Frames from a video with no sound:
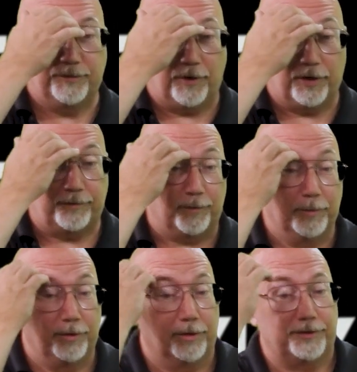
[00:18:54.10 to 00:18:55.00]
very
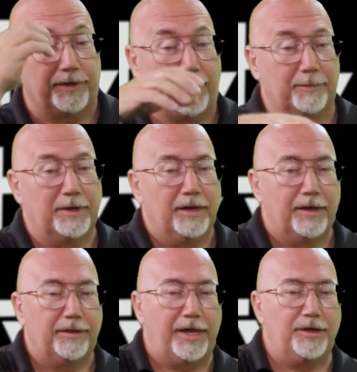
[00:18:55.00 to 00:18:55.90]
familiar to them. Yeah,
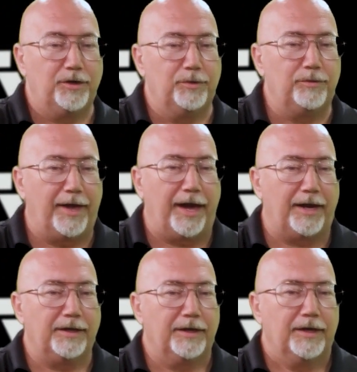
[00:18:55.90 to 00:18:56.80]
yeah. They knew that.
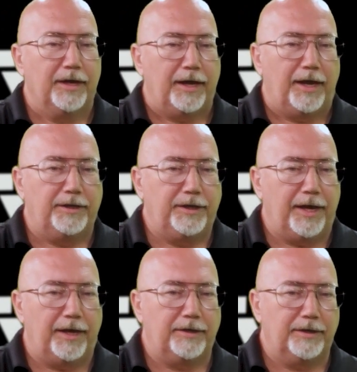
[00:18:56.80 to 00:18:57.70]
And
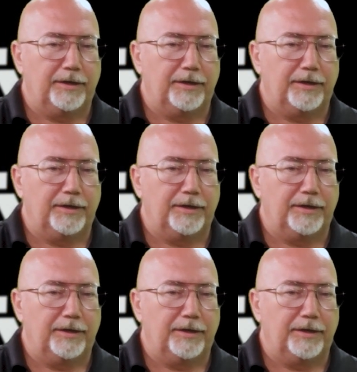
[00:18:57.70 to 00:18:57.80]
yet,